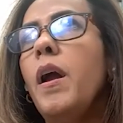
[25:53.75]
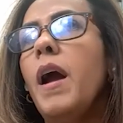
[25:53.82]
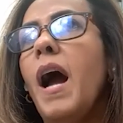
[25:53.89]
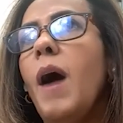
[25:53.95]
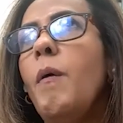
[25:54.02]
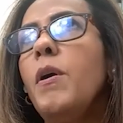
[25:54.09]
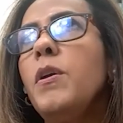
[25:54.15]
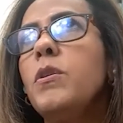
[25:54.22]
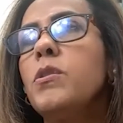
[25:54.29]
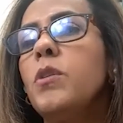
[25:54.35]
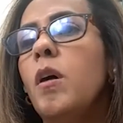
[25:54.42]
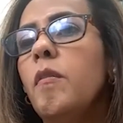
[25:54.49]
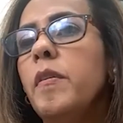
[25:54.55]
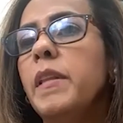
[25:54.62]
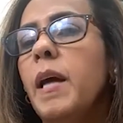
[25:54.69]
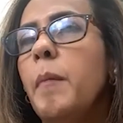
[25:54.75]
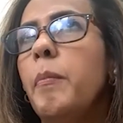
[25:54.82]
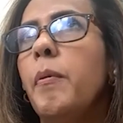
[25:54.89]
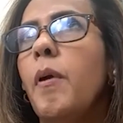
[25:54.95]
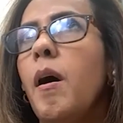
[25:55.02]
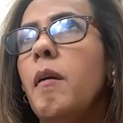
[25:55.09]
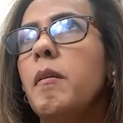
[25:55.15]
How are you solving that
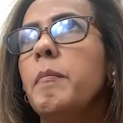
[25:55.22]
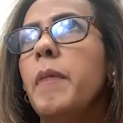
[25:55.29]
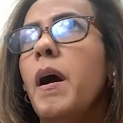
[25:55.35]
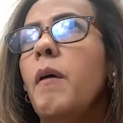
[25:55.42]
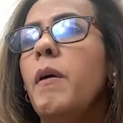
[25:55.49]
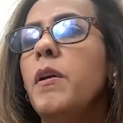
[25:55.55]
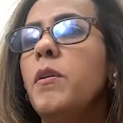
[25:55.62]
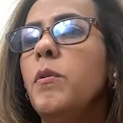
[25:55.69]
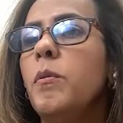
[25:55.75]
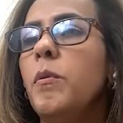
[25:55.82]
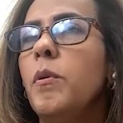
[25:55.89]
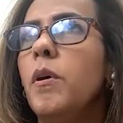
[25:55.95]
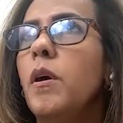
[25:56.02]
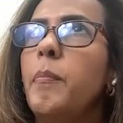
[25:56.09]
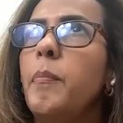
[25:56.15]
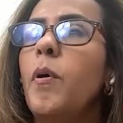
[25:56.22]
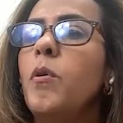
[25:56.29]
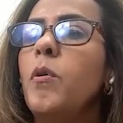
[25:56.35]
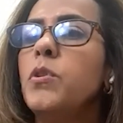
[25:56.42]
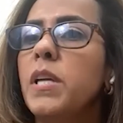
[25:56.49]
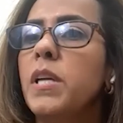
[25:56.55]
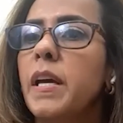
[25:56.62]
problem? How are you
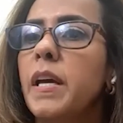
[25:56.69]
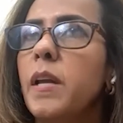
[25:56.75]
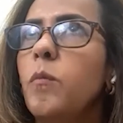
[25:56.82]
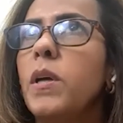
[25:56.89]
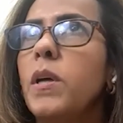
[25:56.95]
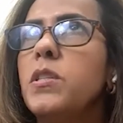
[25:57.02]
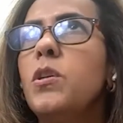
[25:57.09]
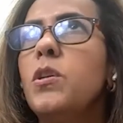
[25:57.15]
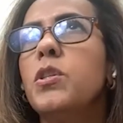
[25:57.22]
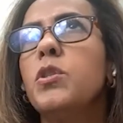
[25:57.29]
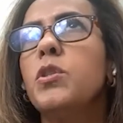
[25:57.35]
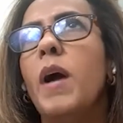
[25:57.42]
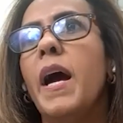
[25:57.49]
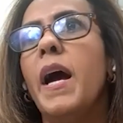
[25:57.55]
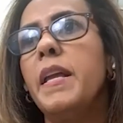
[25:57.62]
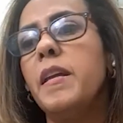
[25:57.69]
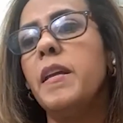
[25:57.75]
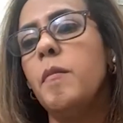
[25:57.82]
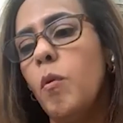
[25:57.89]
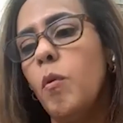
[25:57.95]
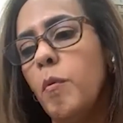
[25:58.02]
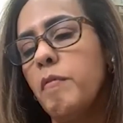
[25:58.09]
approaching it? What's your
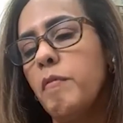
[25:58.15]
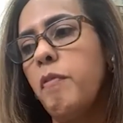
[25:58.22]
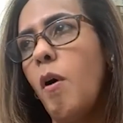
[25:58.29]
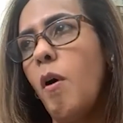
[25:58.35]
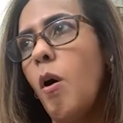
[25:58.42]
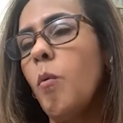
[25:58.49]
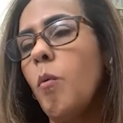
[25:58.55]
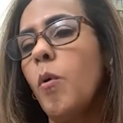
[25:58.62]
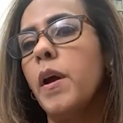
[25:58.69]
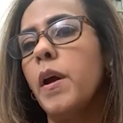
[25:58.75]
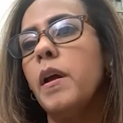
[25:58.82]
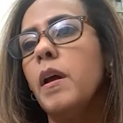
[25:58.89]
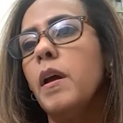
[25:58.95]
strategy moving forward?